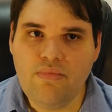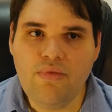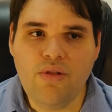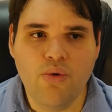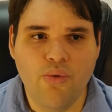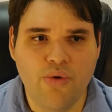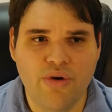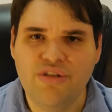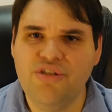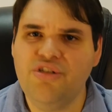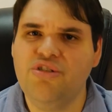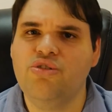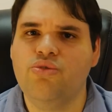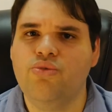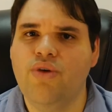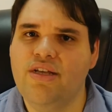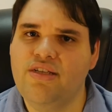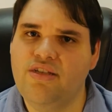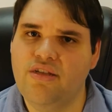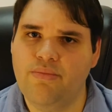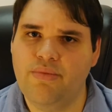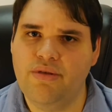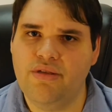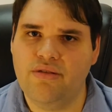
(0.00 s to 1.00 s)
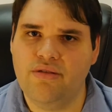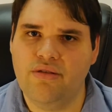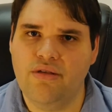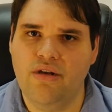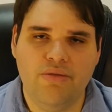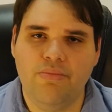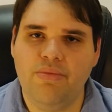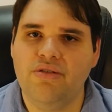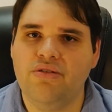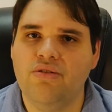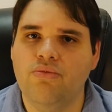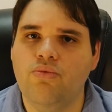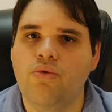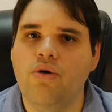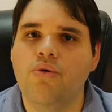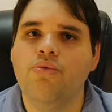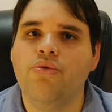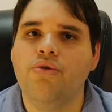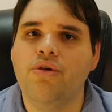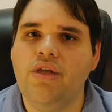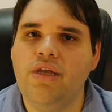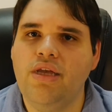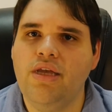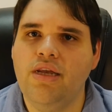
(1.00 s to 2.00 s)
where it's just recipes of what
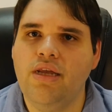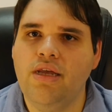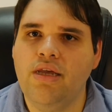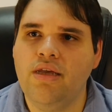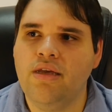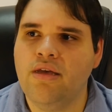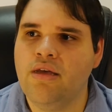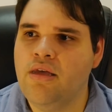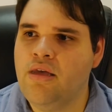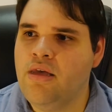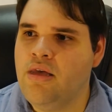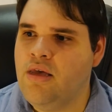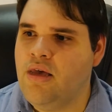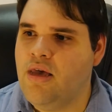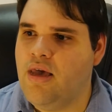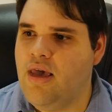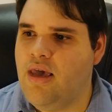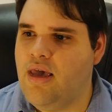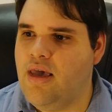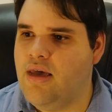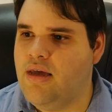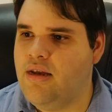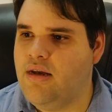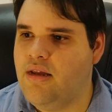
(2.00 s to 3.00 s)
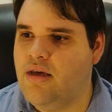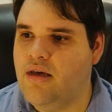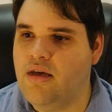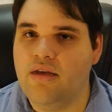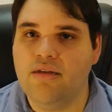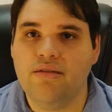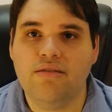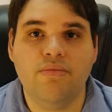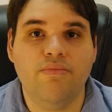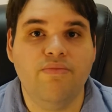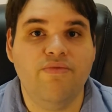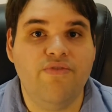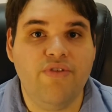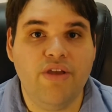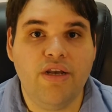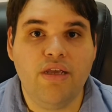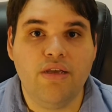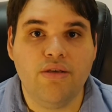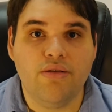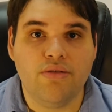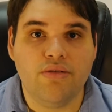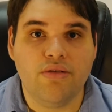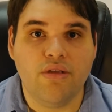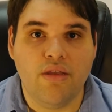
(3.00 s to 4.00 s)
we're eating, and some
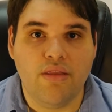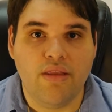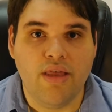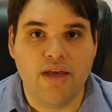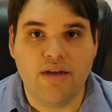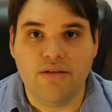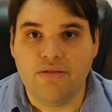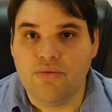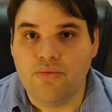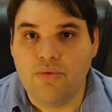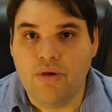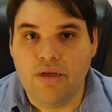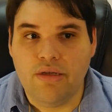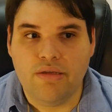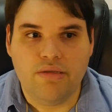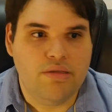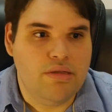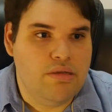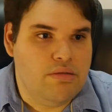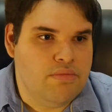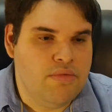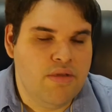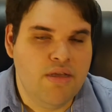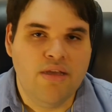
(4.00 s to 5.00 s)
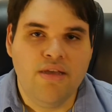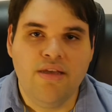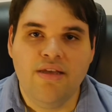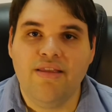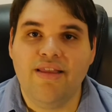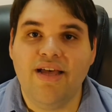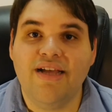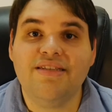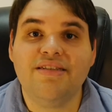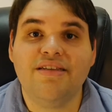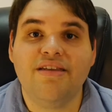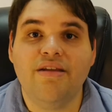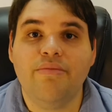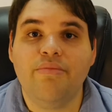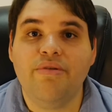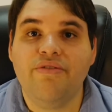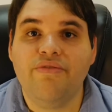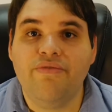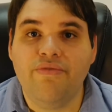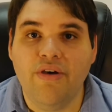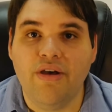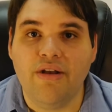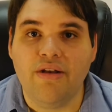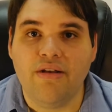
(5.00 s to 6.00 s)
videos on that as well. So that's going to be
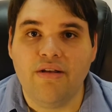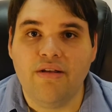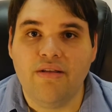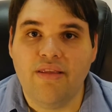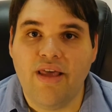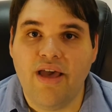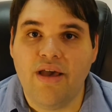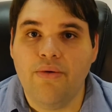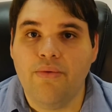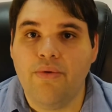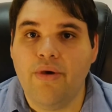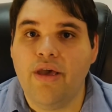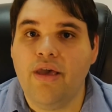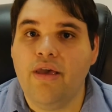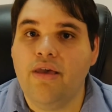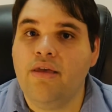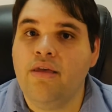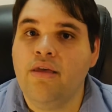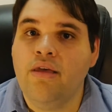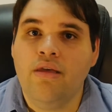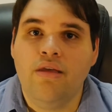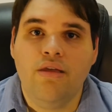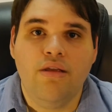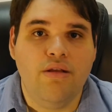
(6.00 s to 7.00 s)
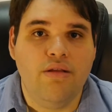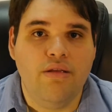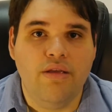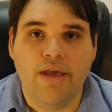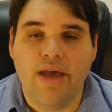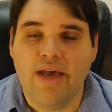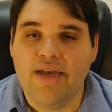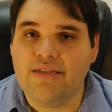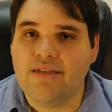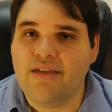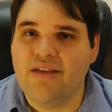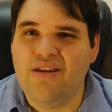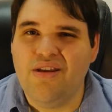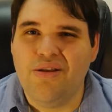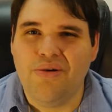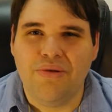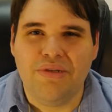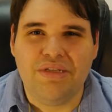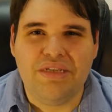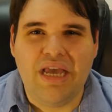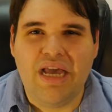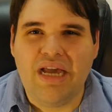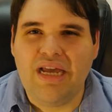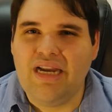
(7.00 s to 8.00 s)
fun. That way, you know, you guys can know
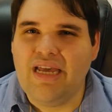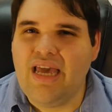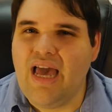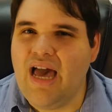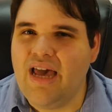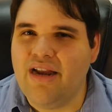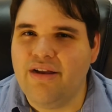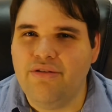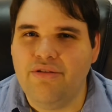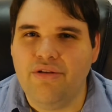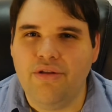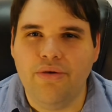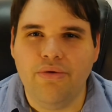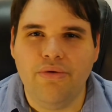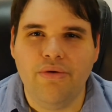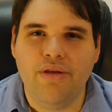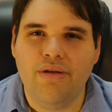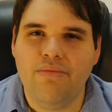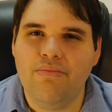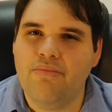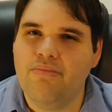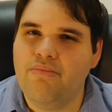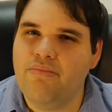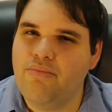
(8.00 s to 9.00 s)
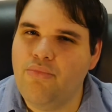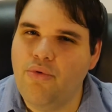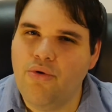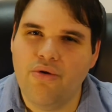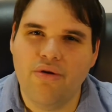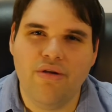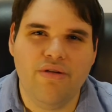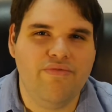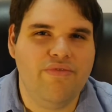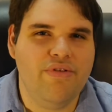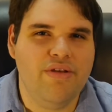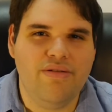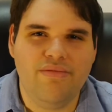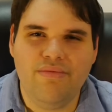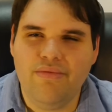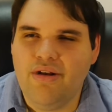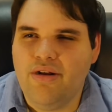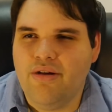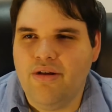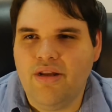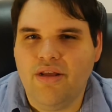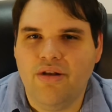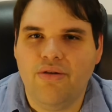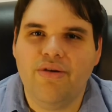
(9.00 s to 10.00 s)
exactly how to do it. More of an, you
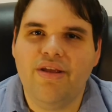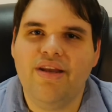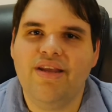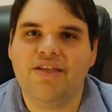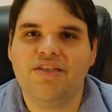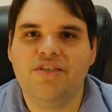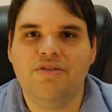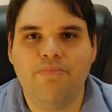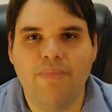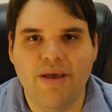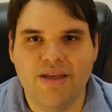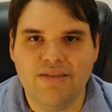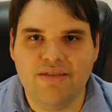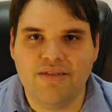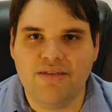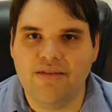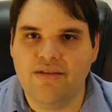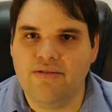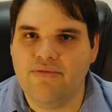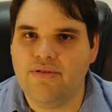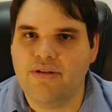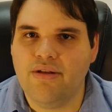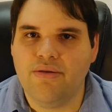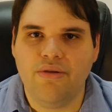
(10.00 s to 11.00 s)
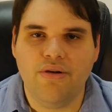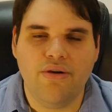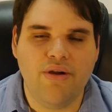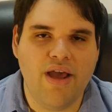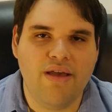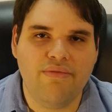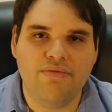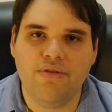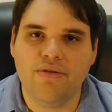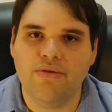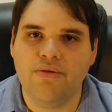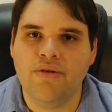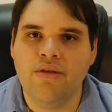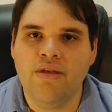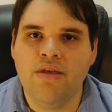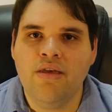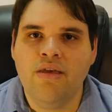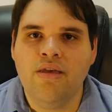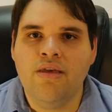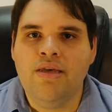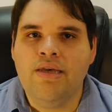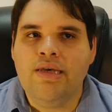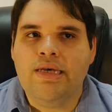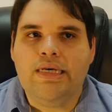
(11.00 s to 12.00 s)
know, a little inexpensive, and we don't have
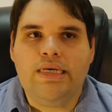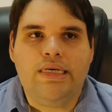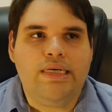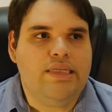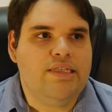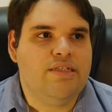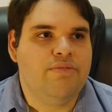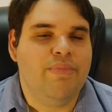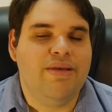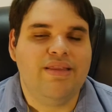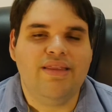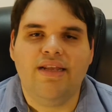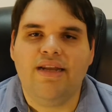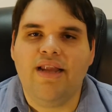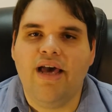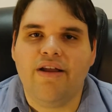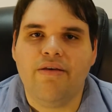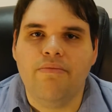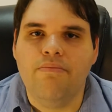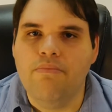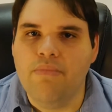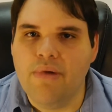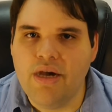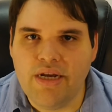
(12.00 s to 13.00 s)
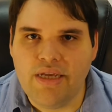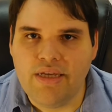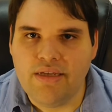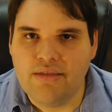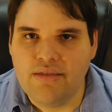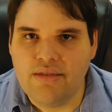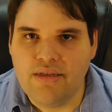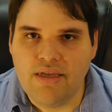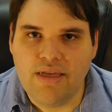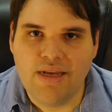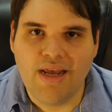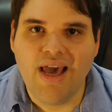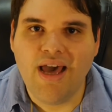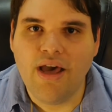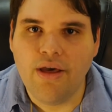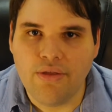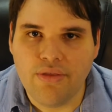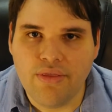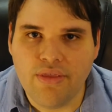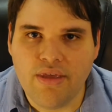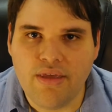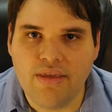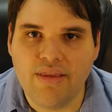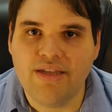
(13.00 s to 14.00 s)
to spend a lot of money to eat
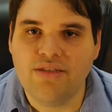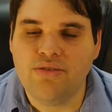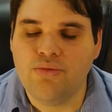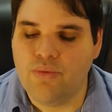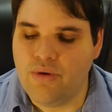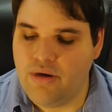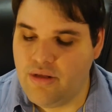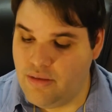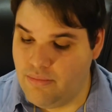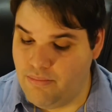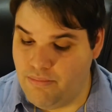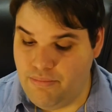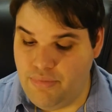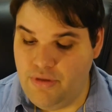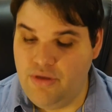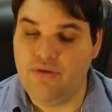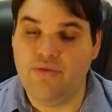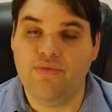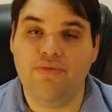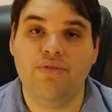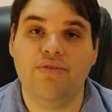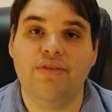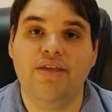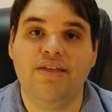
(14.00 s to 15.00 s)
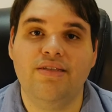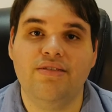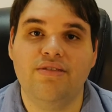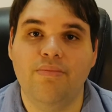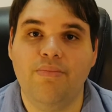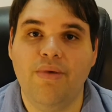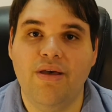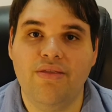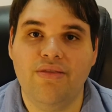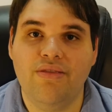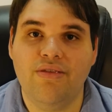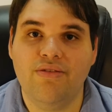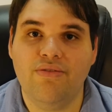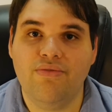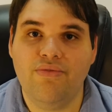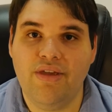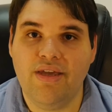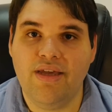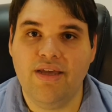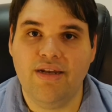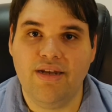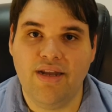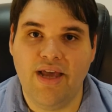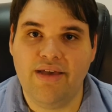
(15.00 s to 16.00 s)
healthy. That's one of the beautiful things about this
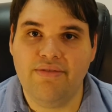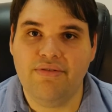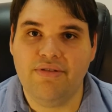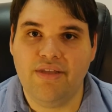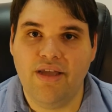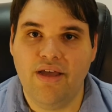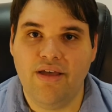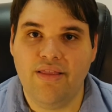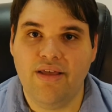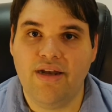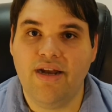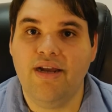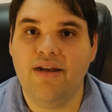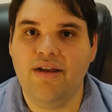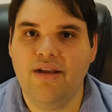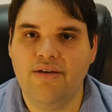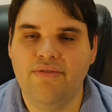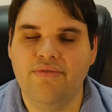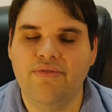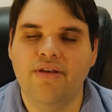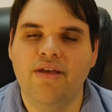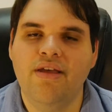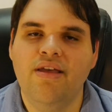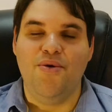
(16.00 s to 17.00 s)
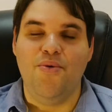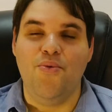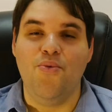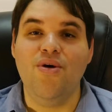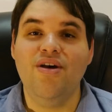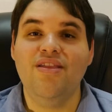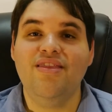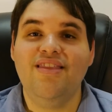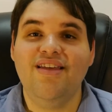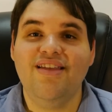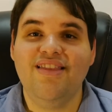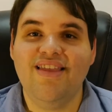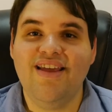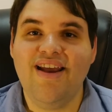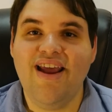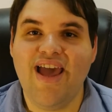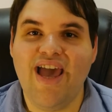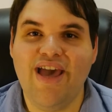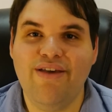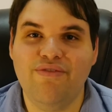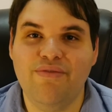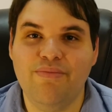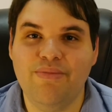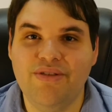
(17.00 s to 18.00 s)
vegan lifestyle that I love. One thing that I
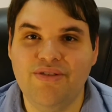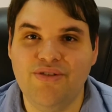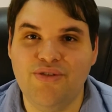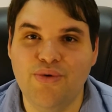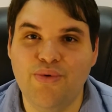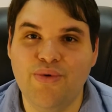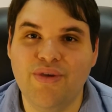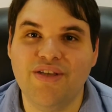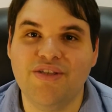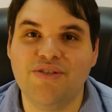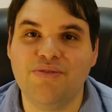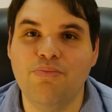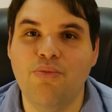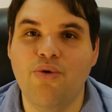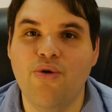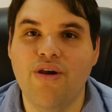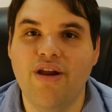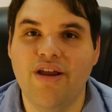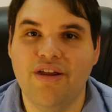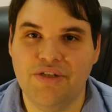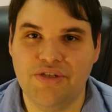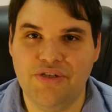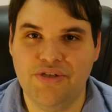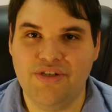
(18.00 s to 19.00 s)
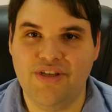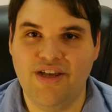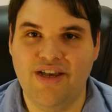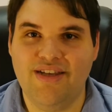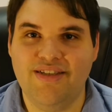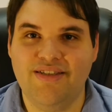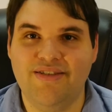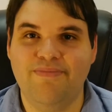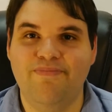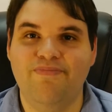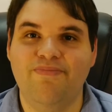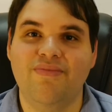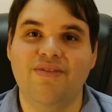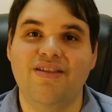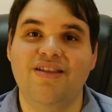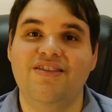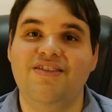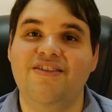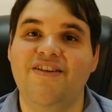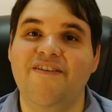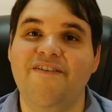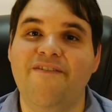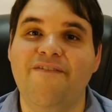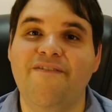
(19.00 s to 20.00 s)
haven't been doing is more exercise. To